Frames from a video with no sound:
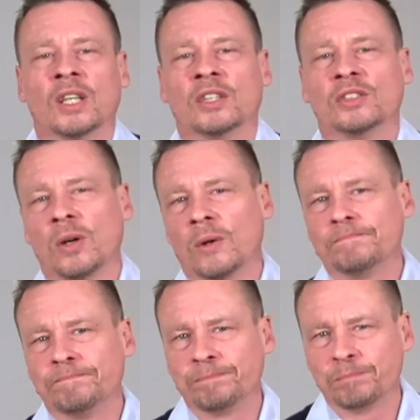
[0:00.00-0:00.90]

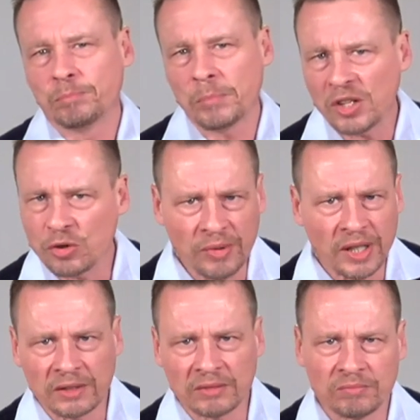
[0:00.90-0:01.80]
So
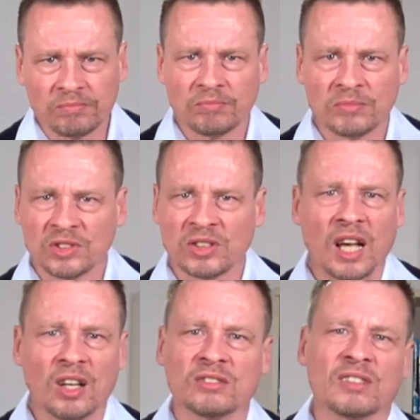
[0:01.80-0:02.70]
measuring
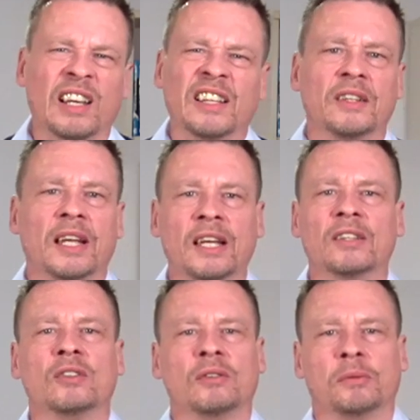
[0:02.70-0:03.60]
sounds like the
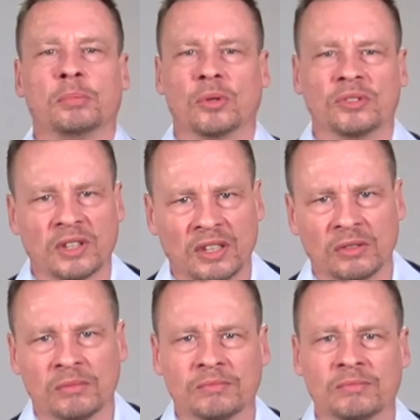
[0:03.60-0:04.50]
end of a
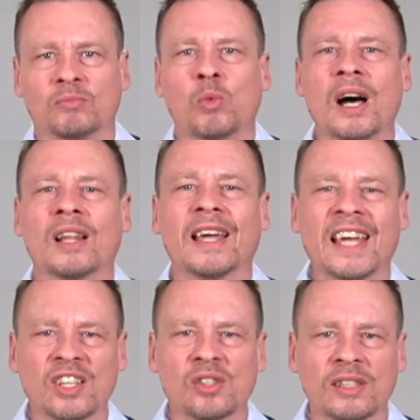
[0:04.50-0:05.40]
process, while
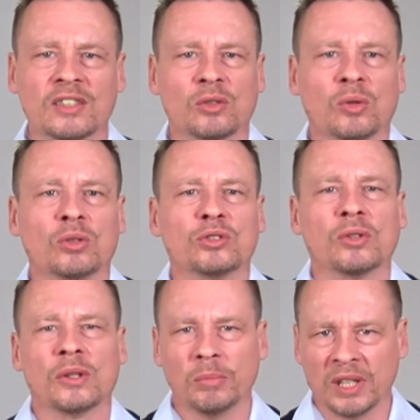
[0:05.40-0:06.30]
actually it's
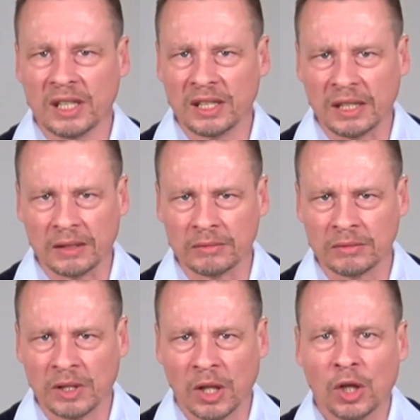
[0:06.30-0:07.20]
also the beginning.
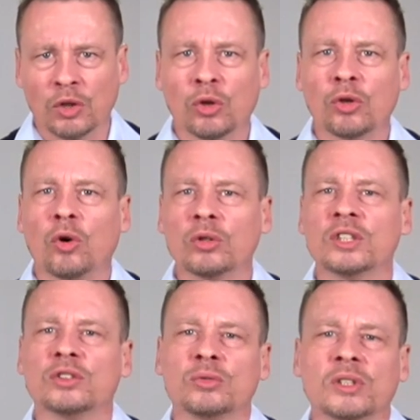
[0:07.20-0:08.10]
Not
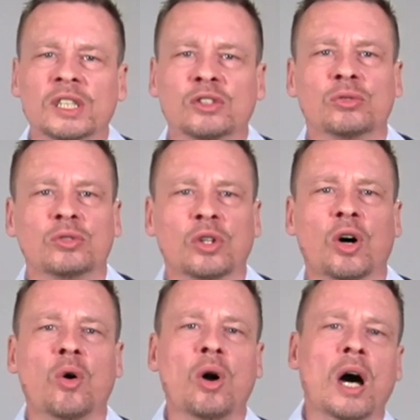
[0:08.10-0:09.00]
only do you need to
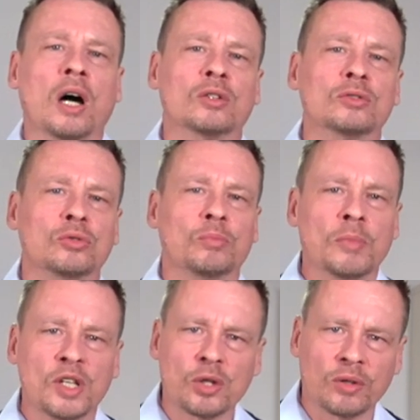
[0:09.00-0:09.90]
know how to
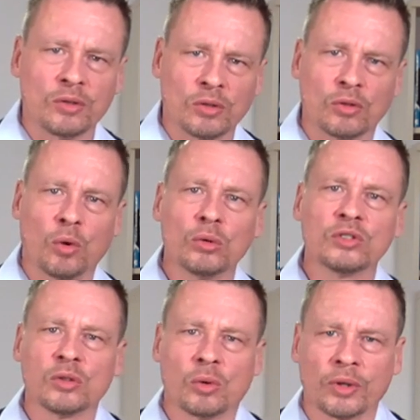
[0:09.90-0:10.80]
measure your goal
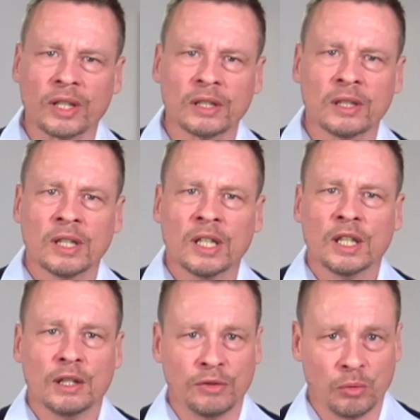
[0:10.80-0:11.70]
scoring
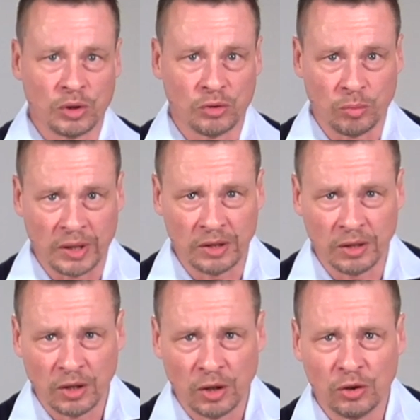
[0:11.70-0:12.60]
if you want to
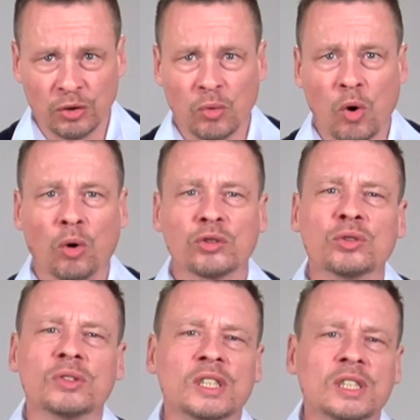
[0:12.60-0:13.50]
win, you
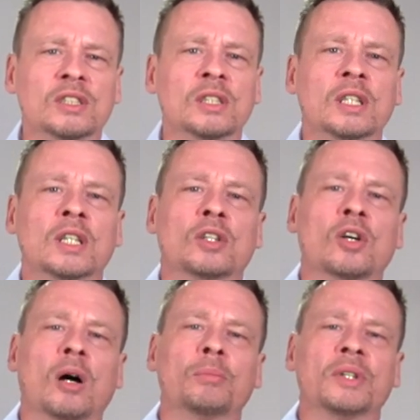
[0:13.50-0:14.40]
also need
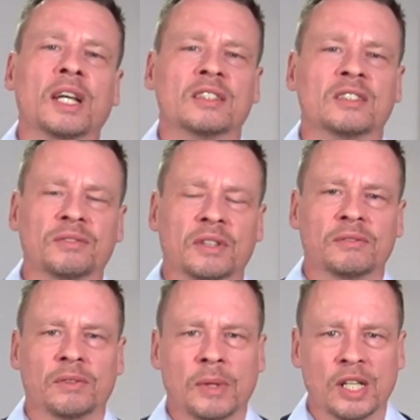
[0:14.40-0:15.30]
comprehensive
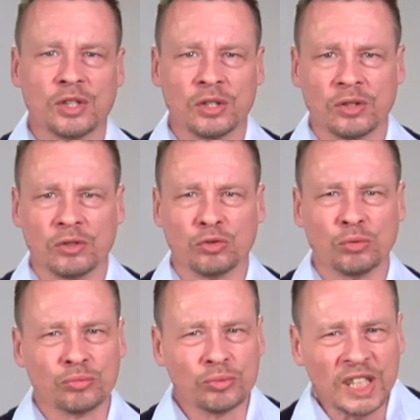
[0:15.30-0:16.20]
information
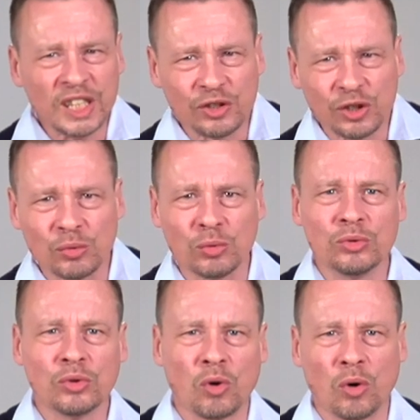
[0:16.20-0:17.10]
to
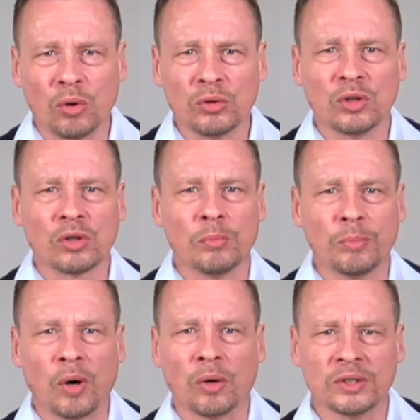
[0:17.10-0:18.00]
retune all your
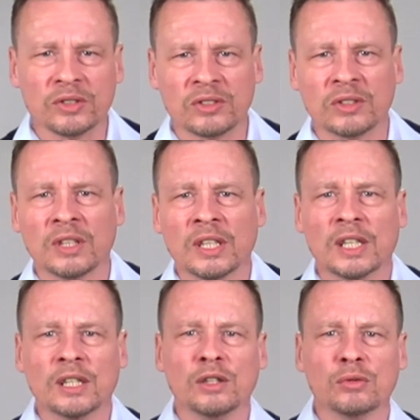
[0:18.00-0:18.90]
components
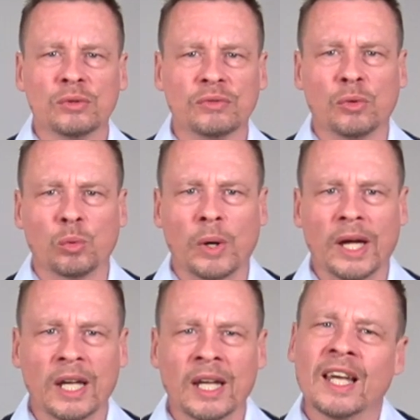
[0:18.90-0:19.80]
in a useful
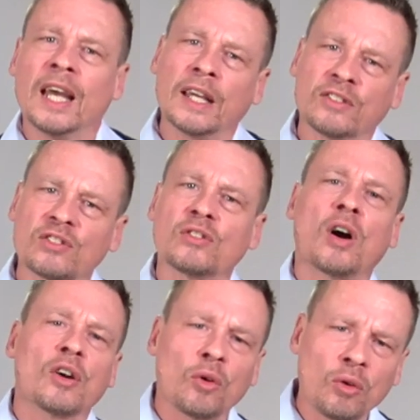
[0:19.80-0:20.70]
way and
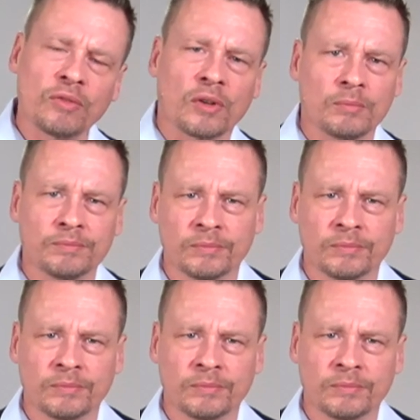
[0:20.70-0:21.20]
start over.